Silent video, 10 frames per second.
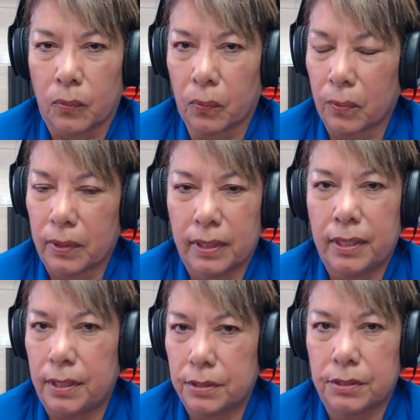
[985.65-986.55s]
really
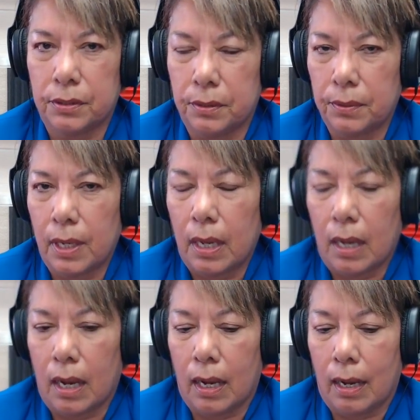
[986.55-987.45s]
needs to
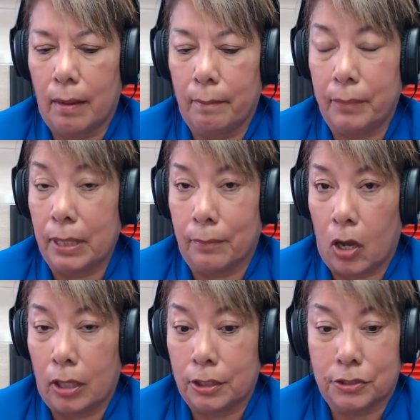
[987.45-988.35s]
uh, be
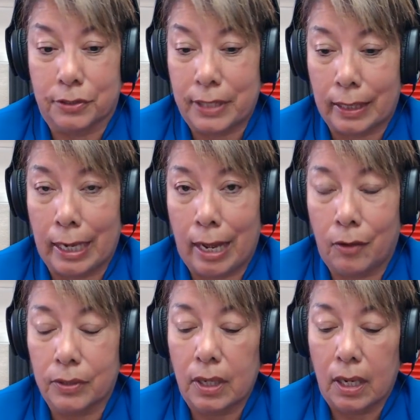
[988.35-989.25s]
abolished or taken
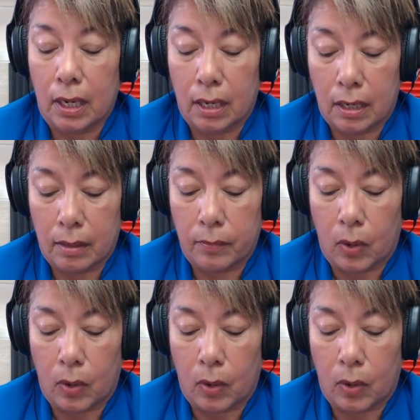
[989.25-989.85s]
out uh,